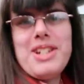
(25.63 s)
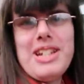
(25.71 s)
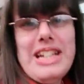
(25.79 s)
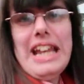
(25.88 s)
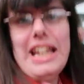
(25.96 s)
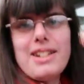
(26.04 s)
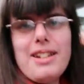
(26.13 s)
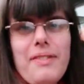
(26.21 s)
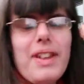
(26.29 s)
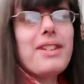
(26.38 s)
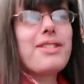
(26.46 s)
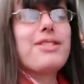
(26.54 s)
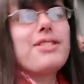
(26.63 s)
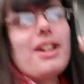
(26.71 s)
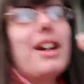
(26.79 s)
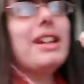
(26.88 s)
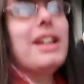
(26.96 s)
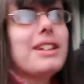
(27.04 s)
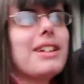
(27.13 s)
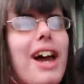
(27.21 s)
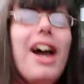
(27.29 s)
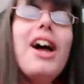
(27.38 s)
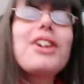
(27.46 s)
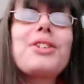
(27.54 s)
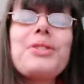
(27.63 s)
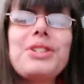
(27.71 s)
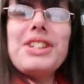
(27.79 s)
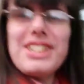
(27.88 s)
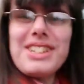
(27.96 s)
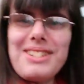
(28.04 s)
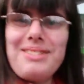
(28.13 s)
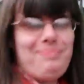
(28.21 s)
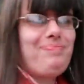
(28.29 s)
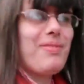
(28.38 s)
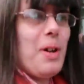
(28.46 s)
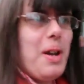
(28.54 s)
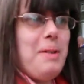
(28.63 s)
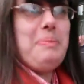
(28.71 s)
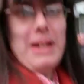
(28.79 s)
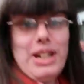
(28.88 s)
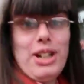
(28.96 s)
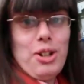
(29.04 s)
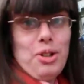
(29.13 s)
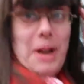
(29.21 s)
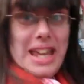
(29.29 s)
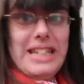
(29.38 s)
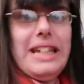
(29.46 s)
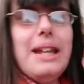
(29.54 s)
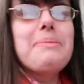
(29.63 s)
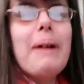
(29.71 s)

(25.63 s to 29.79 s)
stinks. I think this is Chinese. So she's going a bit crazy,